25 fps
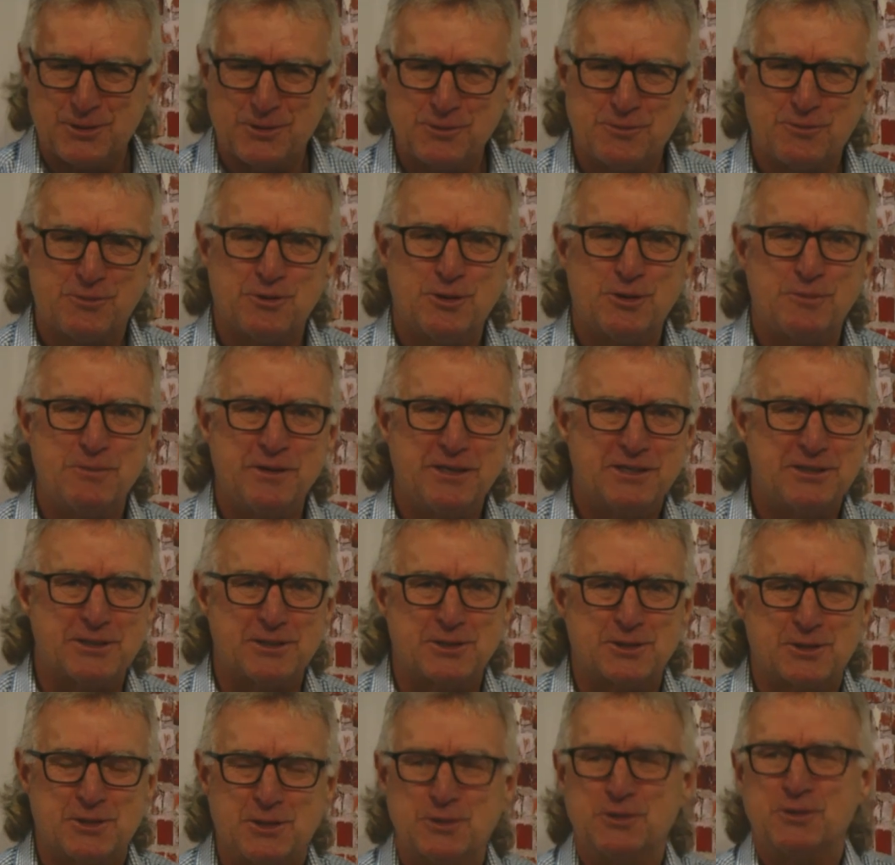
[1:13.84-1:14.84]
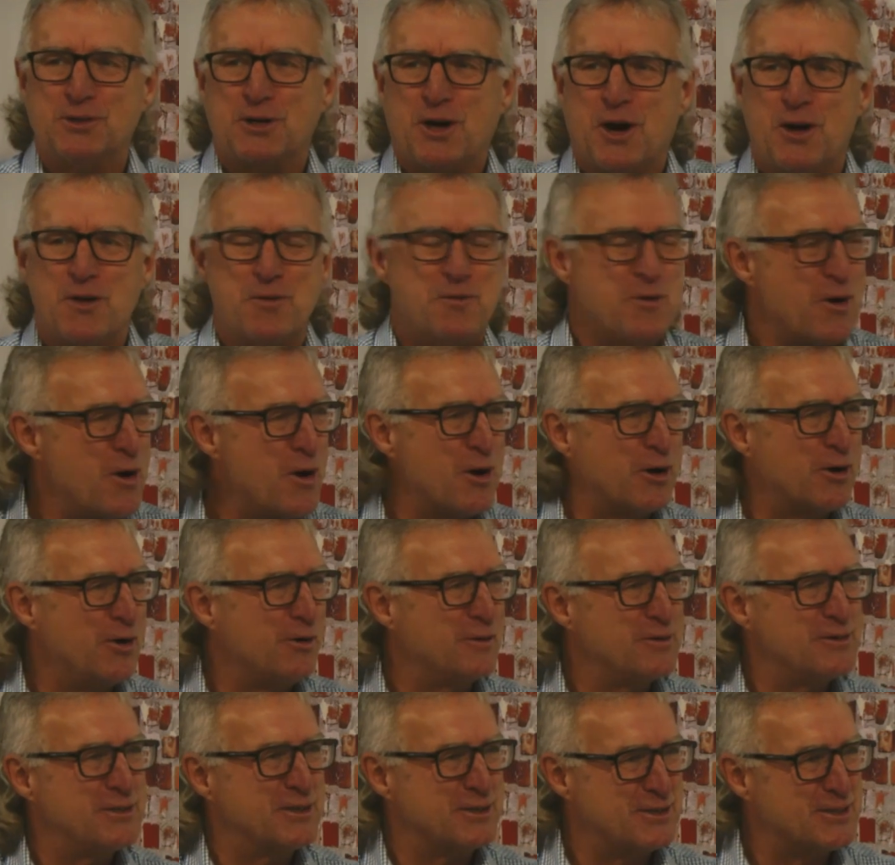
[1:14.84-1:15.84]
it all for me. It just couldn't go wrong.
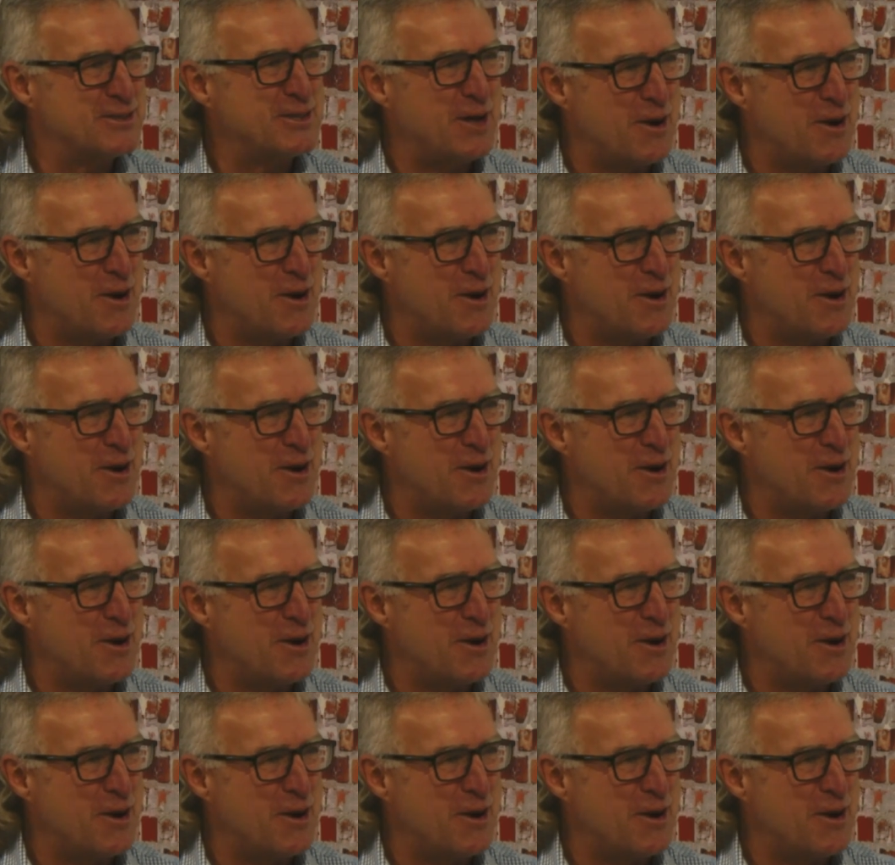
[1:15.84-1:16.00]
I was just